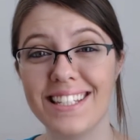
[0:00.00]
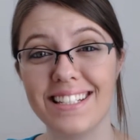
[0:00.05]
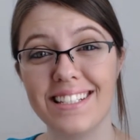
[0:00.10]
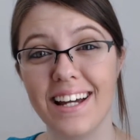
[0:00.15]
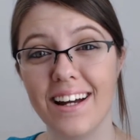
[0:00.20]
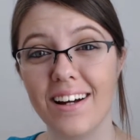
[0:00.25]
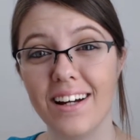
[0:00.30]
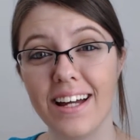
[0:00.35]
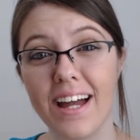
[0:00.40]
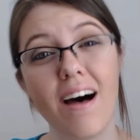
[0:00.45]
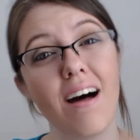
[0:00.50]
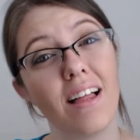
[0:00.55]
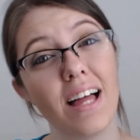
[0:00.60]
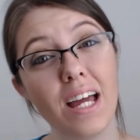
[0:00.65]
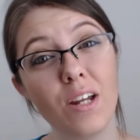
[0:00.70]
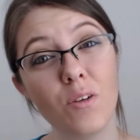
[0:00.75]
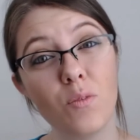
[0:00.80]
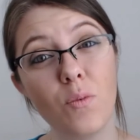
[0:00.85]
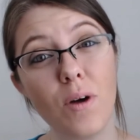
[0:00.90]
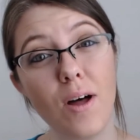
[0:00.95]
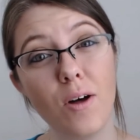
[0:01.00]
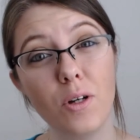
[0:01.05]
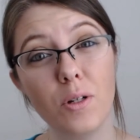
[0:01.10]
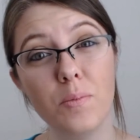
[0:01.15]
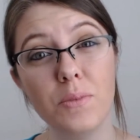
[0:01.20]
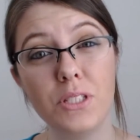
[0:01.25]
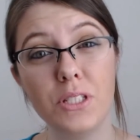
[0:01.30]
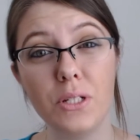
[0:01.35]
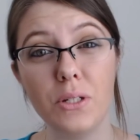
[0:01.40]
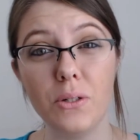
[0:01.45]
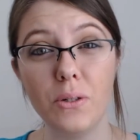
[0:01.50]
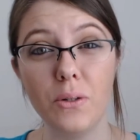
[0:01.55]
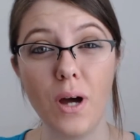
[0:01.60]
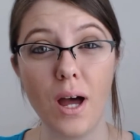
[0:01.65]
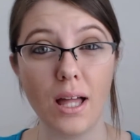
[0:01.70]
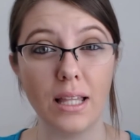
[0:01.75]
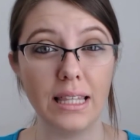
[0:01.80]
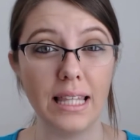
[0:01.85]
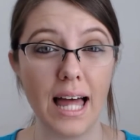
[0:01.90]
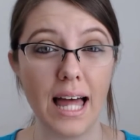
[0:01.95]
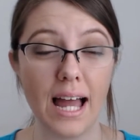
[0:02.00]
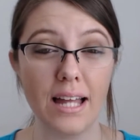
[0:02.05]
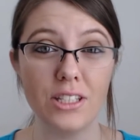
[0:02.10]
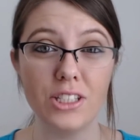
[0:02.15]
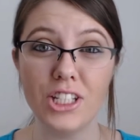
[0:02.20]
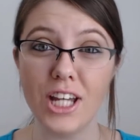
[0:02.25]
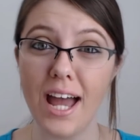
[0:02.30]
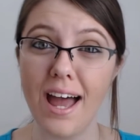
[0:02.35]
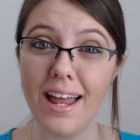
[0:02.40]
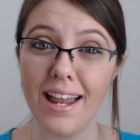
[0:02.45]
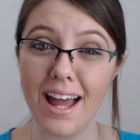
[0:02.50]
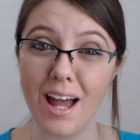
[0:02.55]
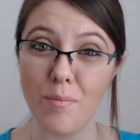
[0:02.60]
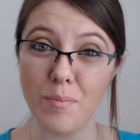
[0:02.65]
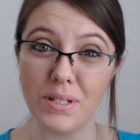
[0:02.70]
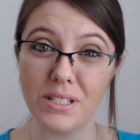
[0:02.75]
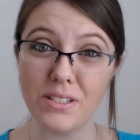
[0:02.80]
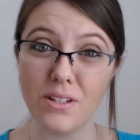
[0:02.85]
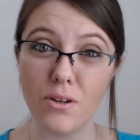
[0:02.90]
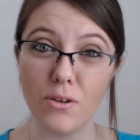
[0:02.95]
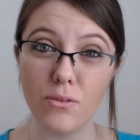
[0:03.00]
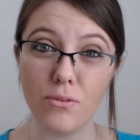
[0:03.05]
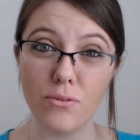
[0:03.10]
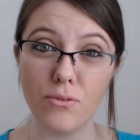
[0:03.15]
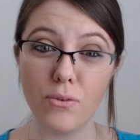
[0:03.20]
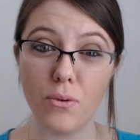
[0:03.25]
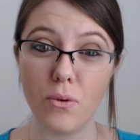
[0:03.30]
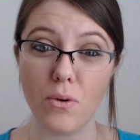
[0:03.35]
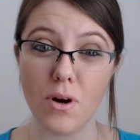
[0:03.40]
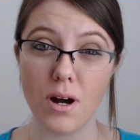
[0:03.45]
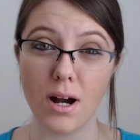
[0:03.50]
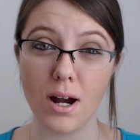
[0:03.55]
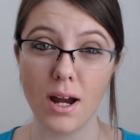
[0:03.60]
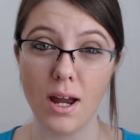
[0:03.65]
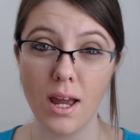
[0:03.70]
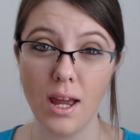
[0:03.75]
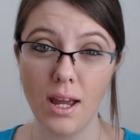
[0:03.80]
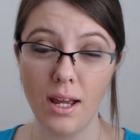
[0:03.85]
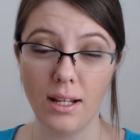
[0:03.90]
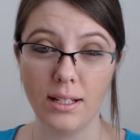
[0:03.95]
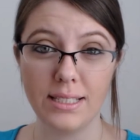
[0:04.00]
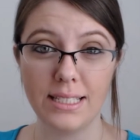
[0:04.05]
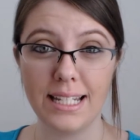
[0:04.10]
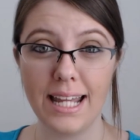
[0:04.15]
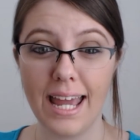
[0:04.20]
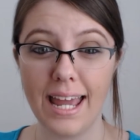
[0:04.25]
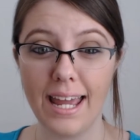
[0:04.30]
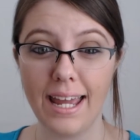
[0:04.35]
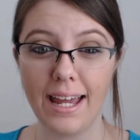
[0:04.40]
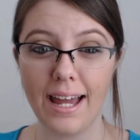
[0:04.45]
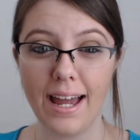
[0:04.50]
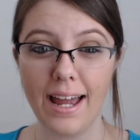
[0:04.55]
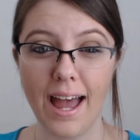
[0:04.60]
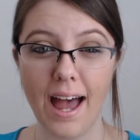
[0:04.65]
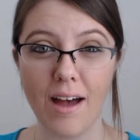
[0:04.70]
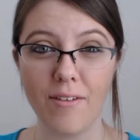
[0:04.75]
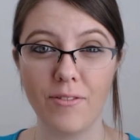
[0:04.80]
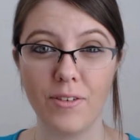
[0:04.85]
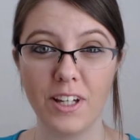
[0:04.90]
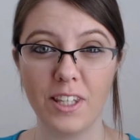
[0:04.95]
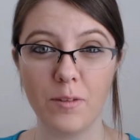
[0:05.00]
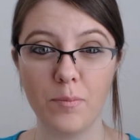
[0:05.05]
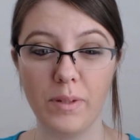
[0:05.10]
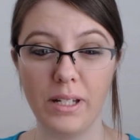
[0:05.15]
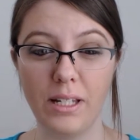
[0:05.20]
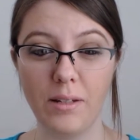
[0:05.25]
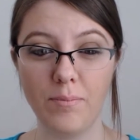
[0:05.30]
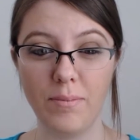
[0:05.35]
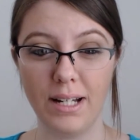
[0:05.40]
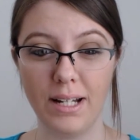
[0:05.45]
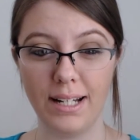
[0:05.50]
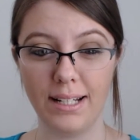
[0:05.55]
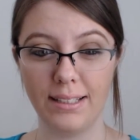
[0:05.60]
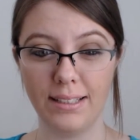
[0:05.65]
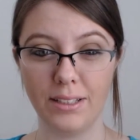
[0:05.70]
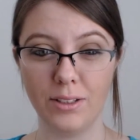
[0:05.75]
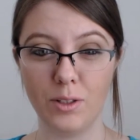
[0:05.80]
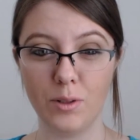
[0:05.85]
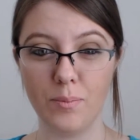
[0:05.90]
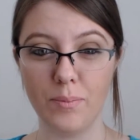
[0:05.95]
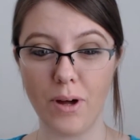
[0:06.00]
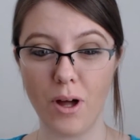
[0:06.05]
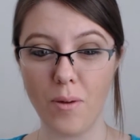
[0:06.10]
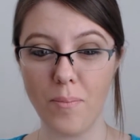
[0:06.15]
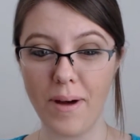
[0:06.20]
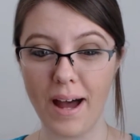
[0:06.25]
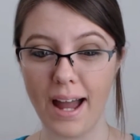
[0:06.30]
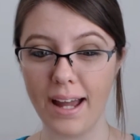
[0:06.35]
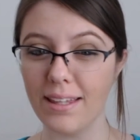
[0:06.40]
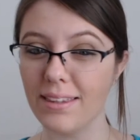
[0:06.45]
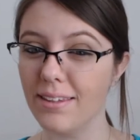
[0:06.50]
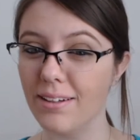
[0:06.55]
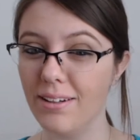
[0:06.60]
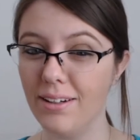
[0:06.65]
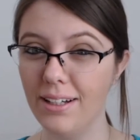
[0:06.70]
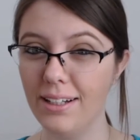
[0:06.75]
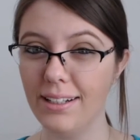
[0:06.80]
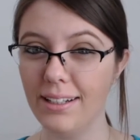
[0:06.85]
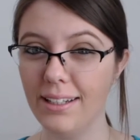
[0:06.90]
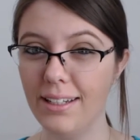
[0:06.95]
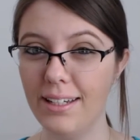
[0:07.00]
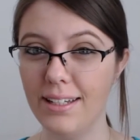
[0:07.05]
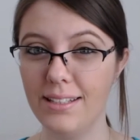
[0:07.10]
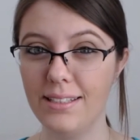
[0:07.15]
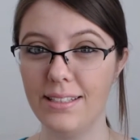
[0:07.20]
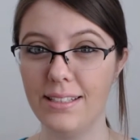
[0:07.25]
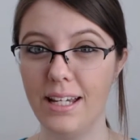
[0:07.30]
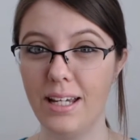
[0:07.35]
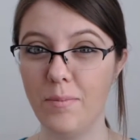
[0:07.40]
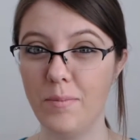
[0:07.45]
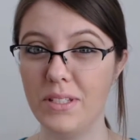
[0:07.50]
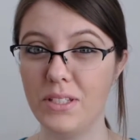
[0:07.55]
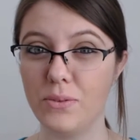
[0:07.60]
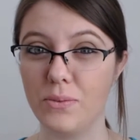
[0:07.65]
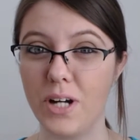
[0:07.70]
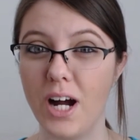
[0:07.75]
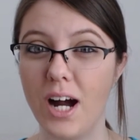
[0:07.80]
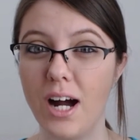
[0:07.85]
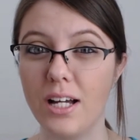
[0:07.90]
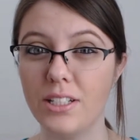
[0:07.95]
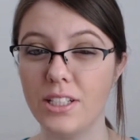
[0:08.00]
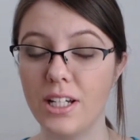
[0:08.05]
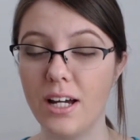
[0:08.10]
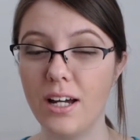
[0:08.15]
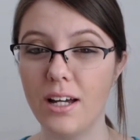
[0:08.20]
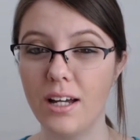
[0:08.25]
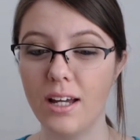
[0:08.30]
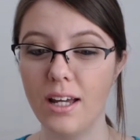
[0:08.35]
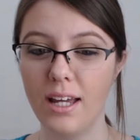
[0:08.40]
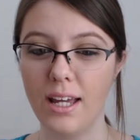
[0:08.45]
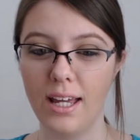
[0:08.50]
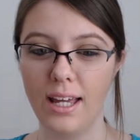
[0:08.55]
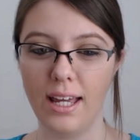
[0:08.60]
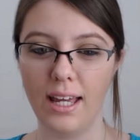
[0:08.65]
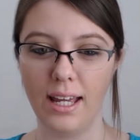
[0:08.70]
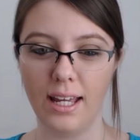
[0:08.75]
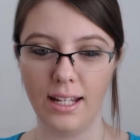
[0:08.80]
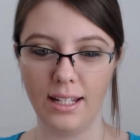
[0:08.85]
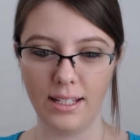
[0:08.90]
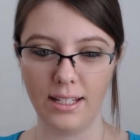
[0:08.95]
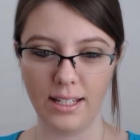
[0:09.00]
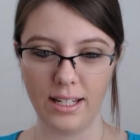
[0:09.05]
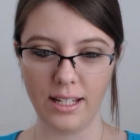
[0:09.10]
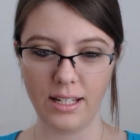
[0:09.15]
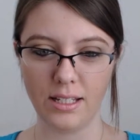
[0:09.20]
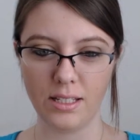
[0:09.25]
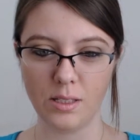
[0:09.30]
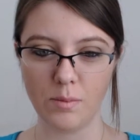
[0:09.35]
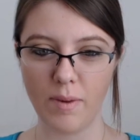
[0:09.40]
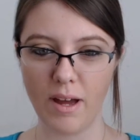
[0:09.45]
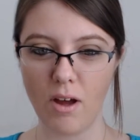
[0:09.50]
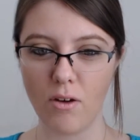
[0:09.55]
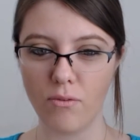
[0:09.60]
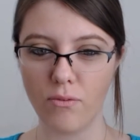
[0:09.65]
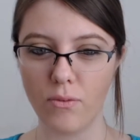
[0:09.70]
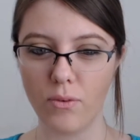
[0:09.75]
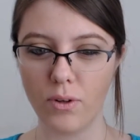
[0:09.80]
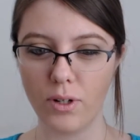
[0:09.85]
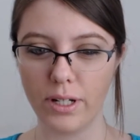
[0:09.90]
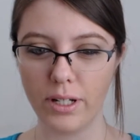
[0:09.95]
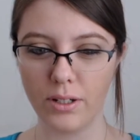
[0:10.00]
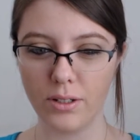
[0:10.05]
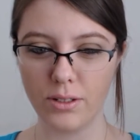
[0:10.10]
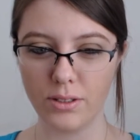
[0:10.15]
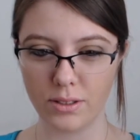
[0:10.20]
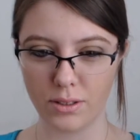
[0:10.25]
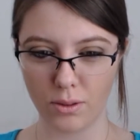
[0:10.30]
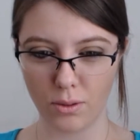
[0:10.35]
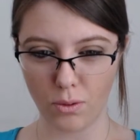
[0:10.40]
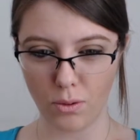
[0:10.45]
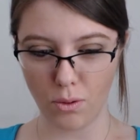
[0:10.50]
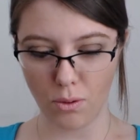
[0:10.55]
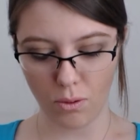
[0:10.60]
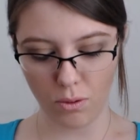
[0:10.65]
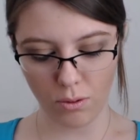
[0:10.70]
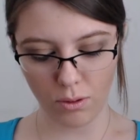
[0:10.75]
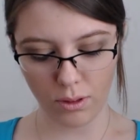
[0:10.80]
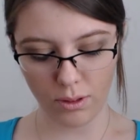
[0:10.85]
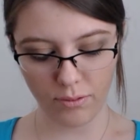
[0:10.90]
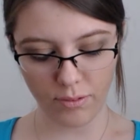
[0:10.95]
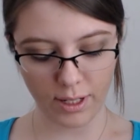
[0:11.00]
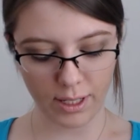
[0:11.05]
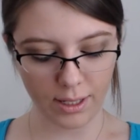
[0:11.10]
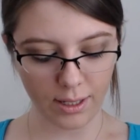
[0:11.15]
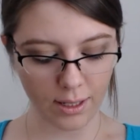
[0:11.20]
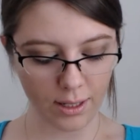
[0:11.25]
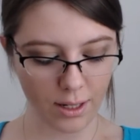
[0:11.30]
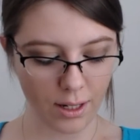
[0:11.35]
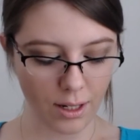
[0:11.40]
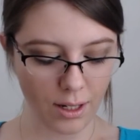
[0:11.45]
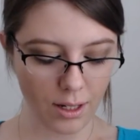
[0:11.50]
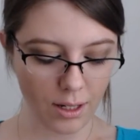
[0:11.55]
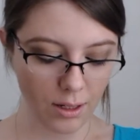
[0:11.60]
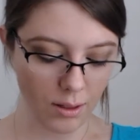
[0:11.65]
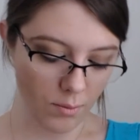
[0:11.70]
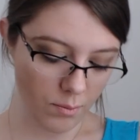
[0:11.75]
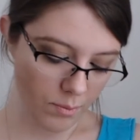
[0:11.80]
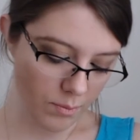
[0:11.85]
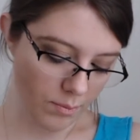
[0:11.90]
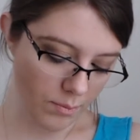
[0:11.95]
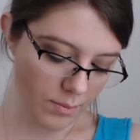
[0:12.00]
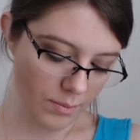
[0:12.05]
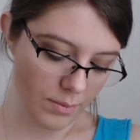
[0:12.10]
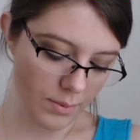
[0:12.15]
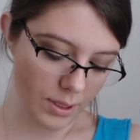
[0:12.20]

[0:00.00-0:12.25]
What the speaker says: Latarielle, and welcome to Lat Chat episode 4. Today I have with me my little ball python. His name is Raja, and he is about 4 years old, if I could get him